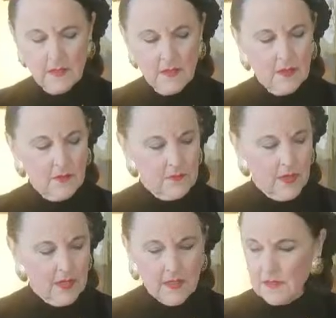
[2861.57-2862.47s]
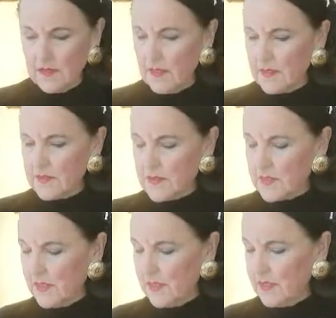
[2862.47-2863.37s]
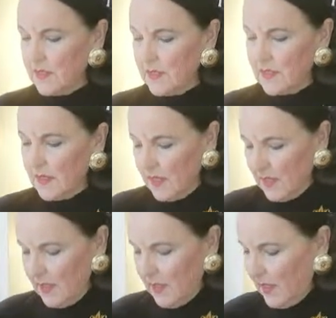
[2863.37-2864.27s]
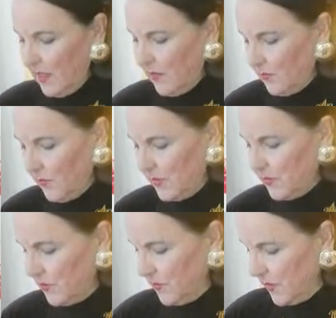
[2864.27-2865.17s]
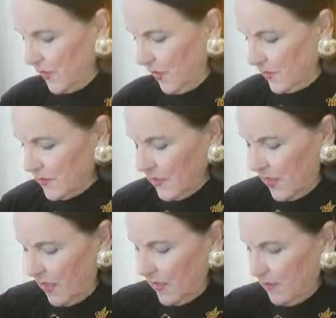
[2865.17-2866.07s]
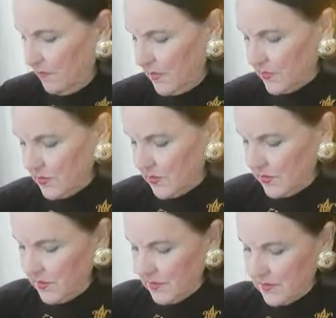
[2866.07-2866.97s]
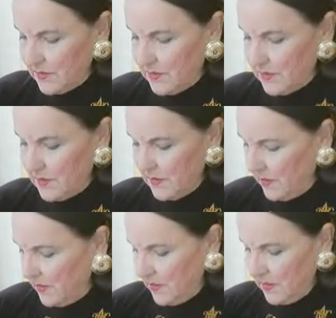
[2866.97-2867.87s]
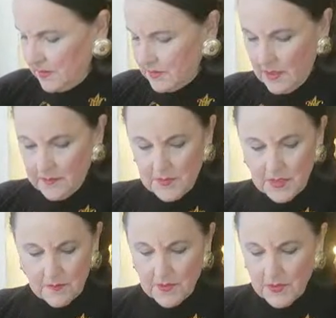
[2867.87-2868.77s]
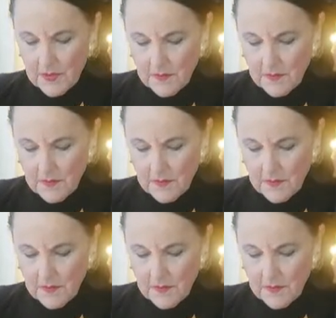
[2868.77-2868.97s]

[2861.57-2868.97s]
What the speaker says: All right, let's see. How we doing on time, Mr. Timekeeper?